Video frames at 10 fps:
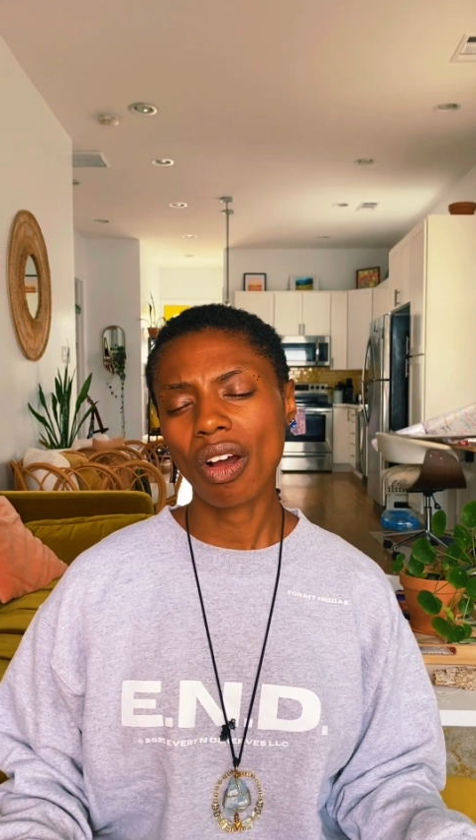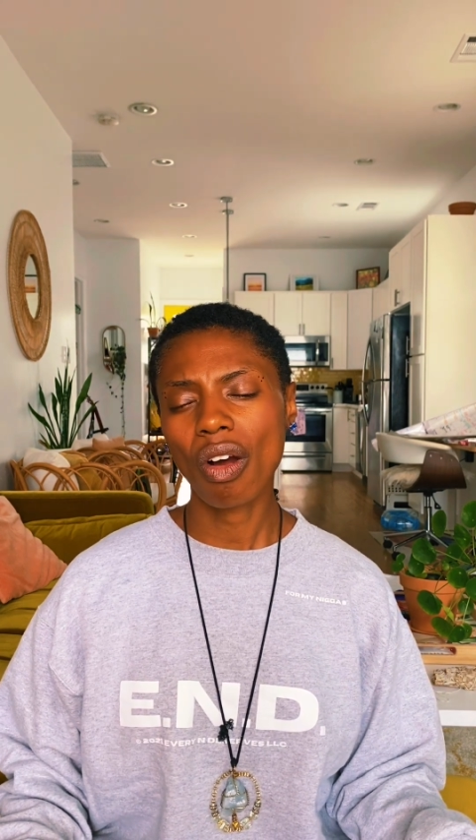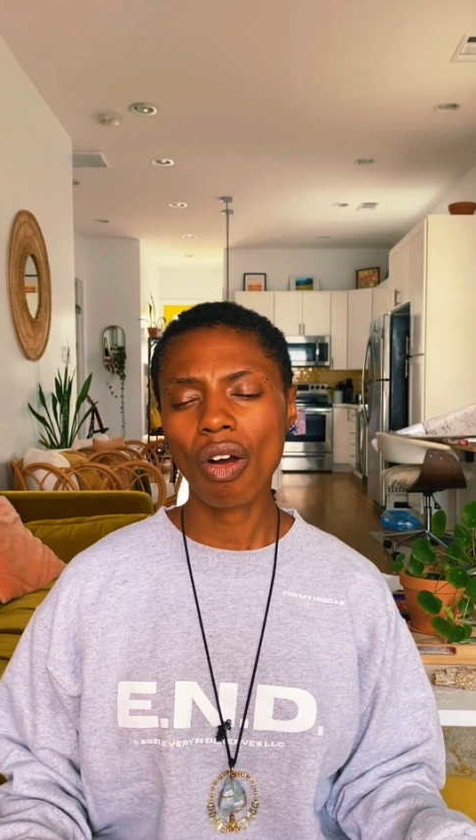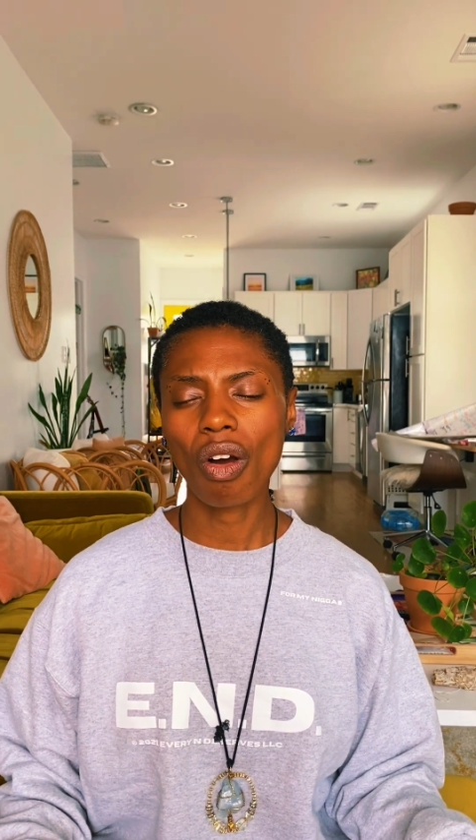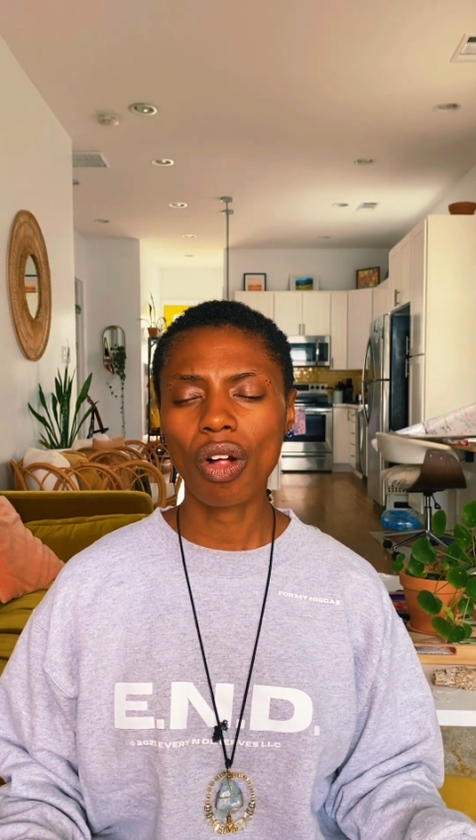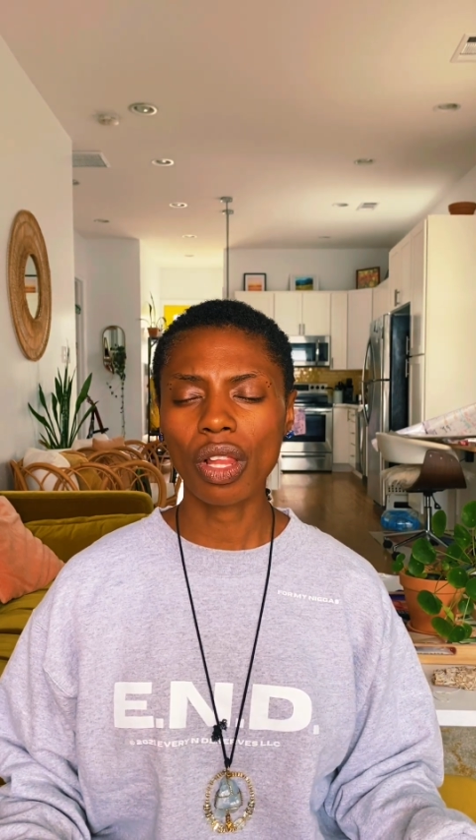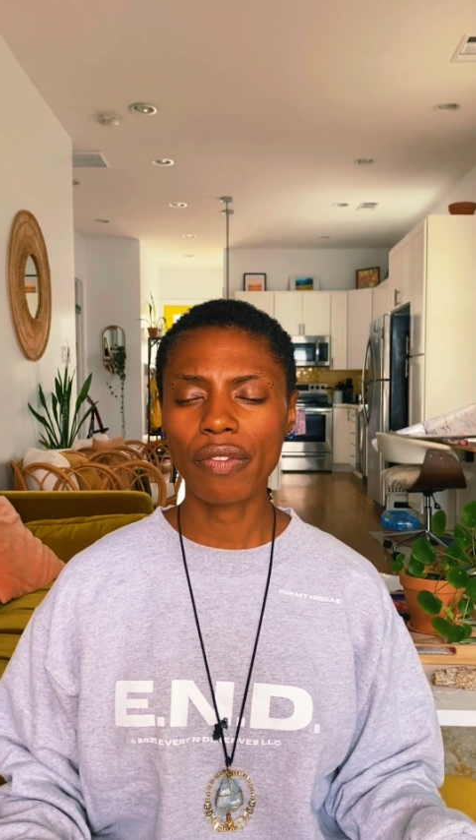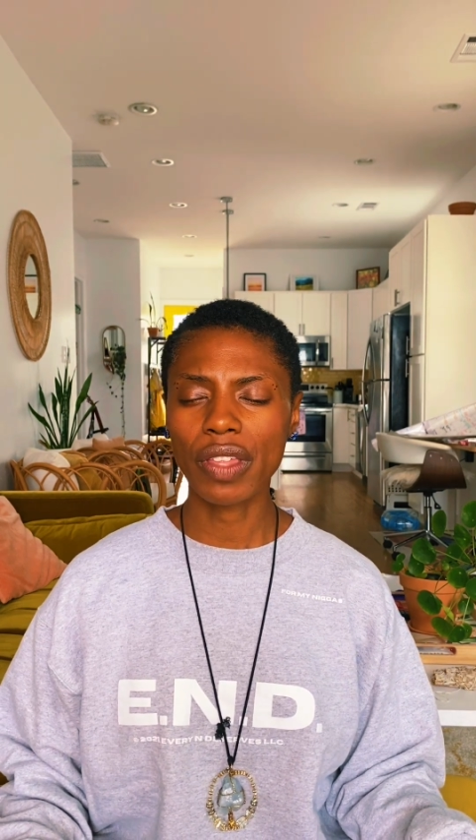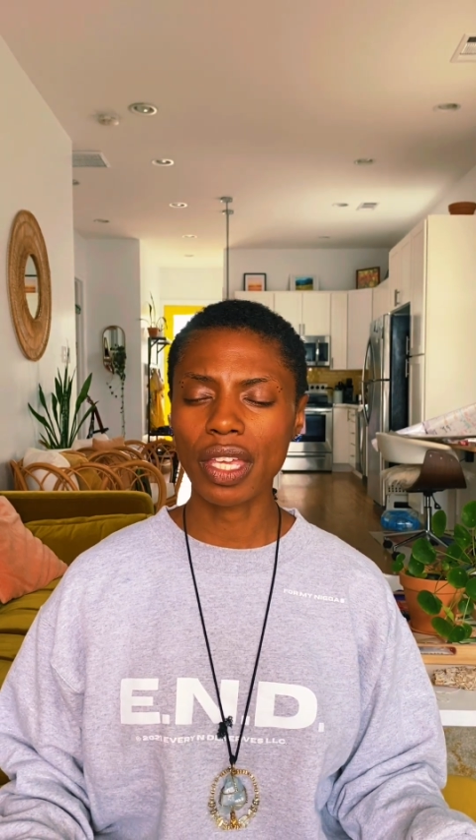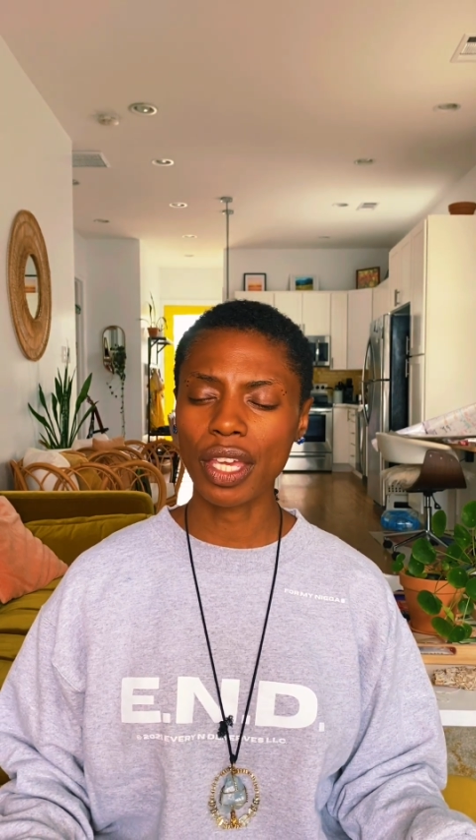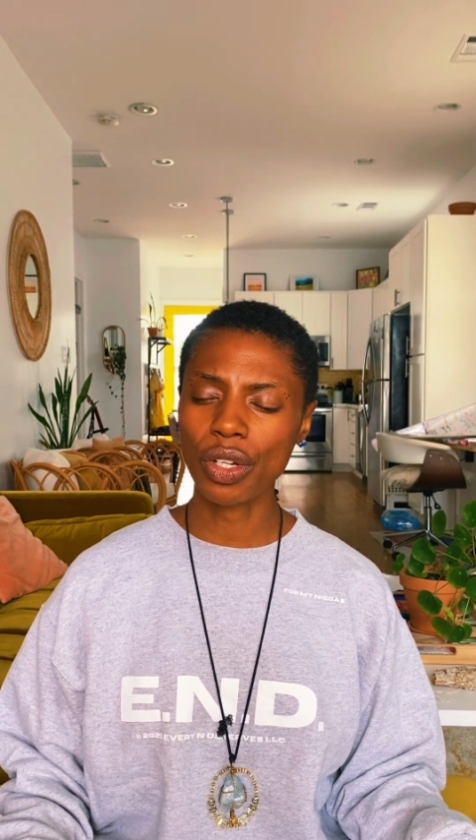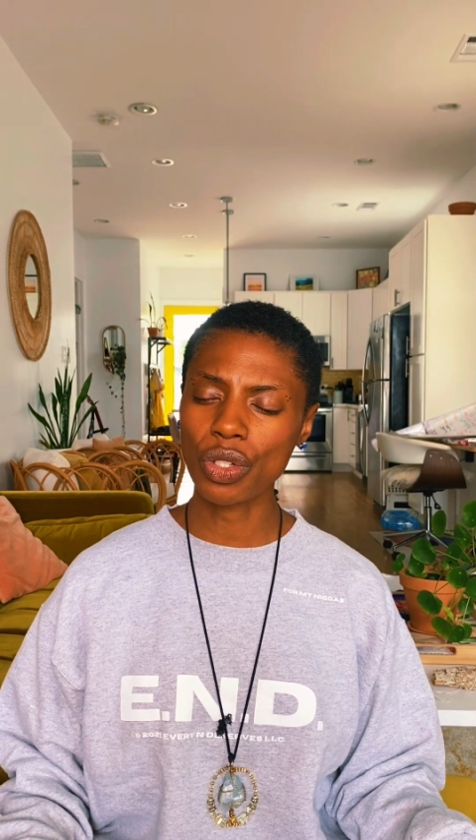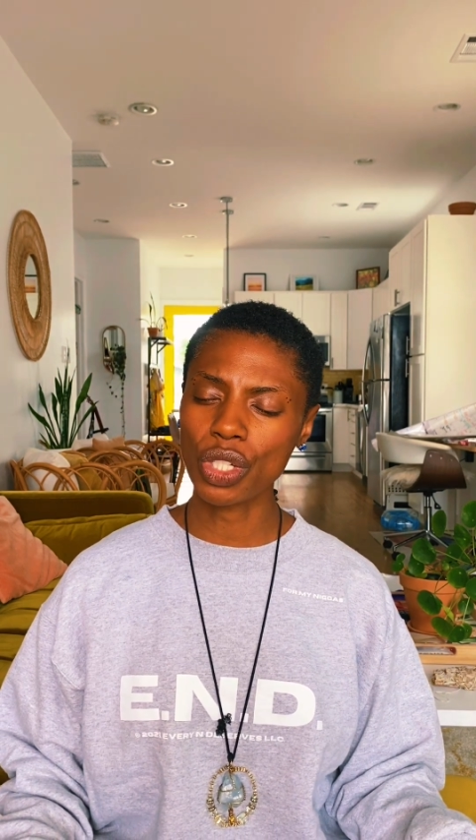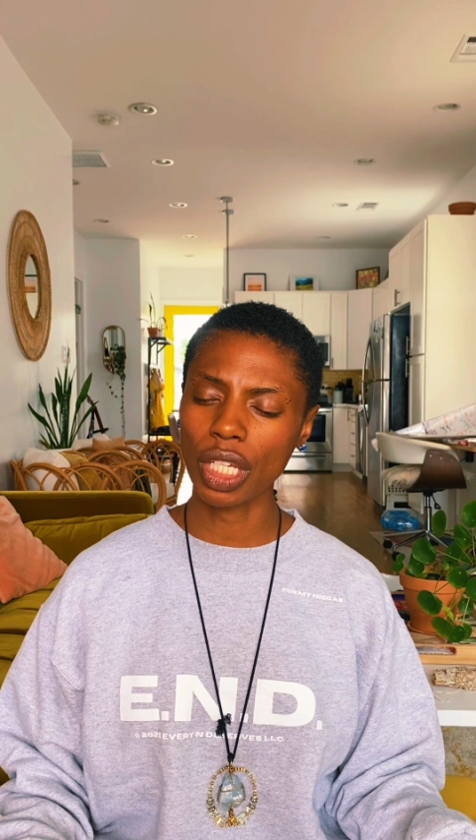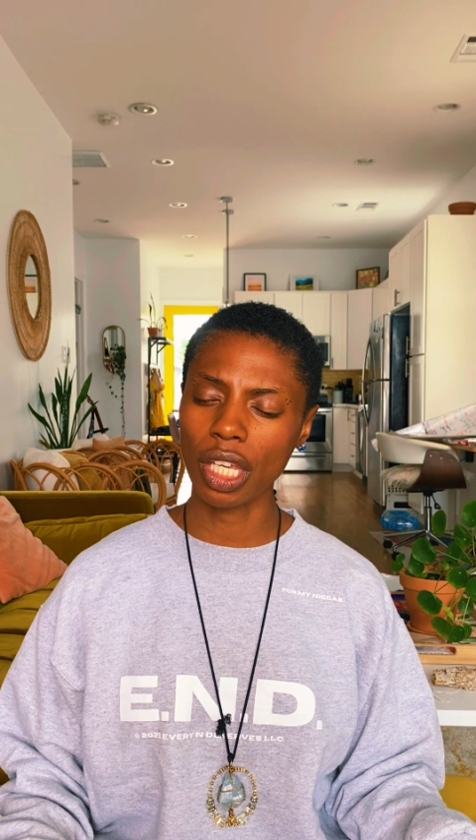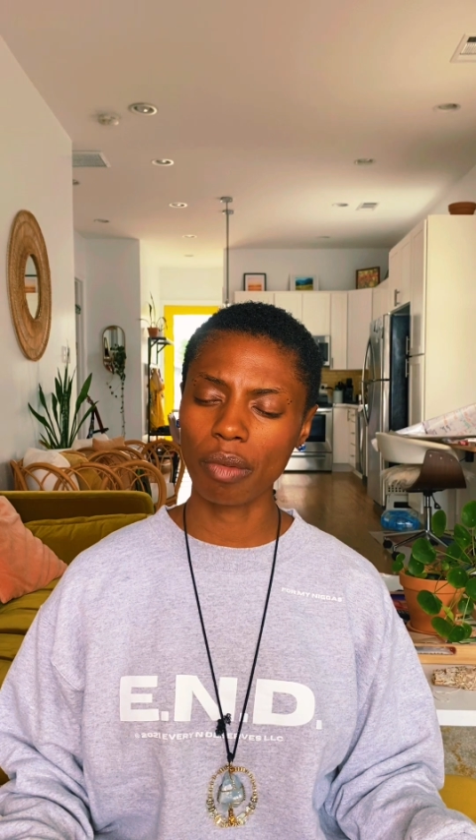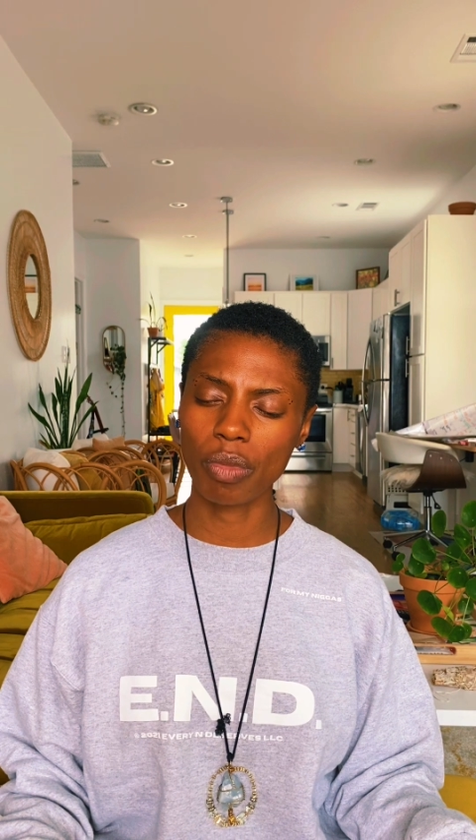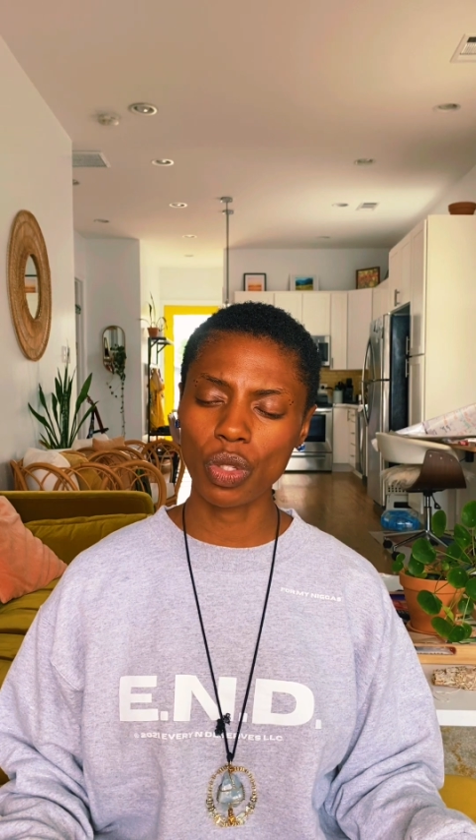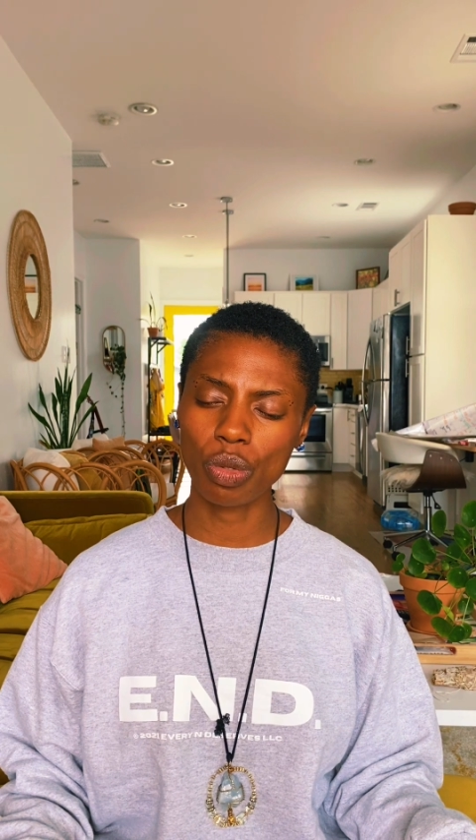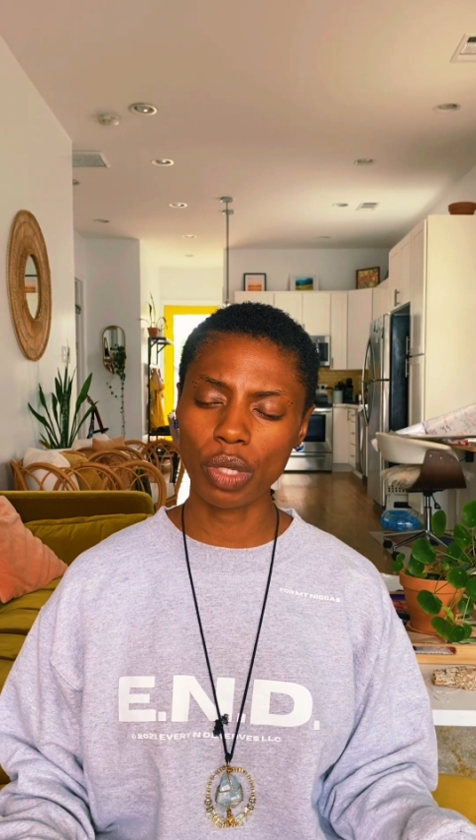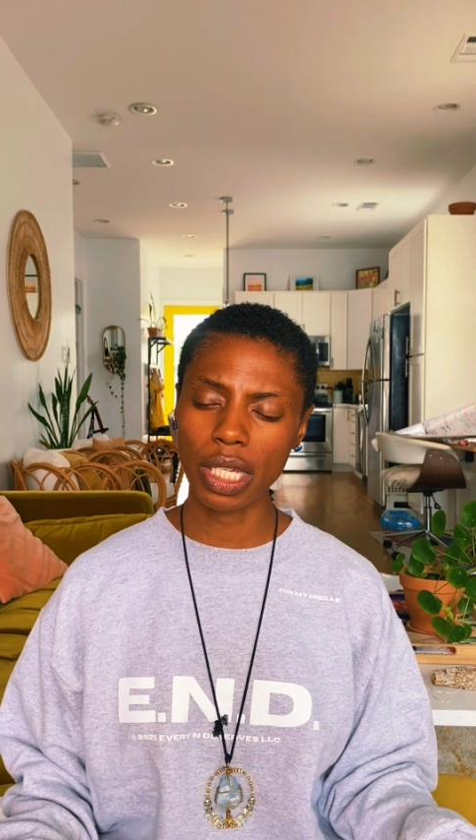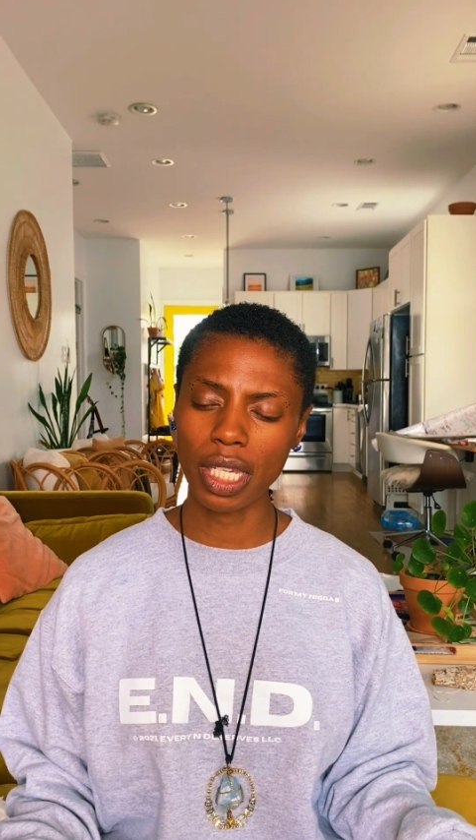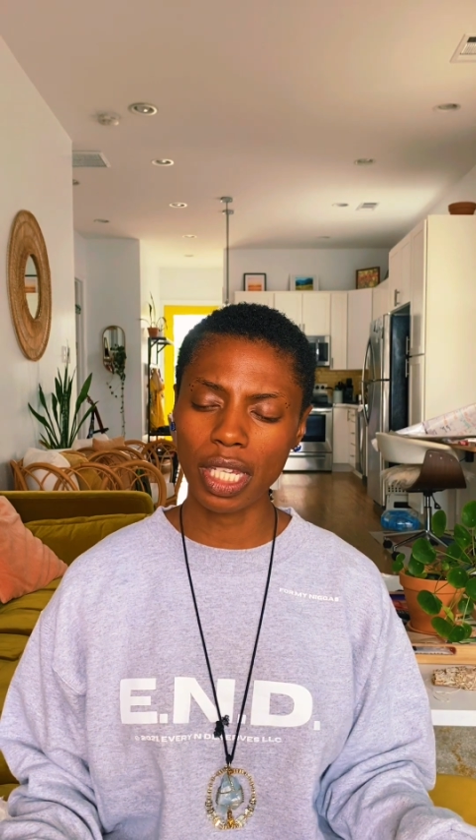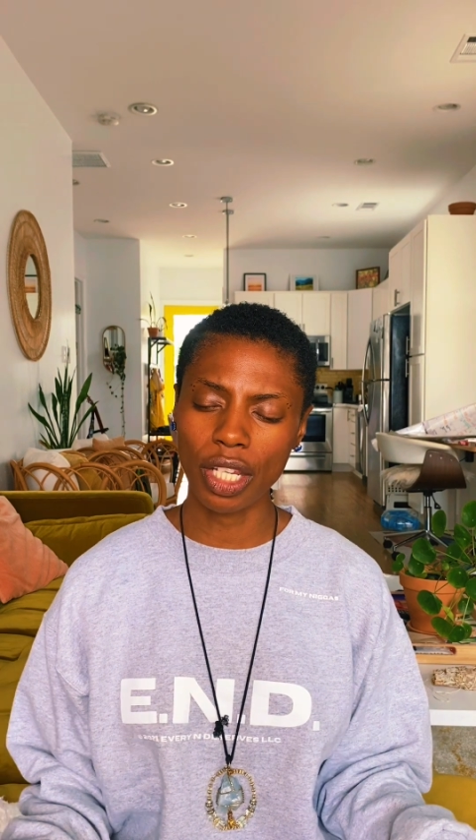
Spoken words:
all of the energy in between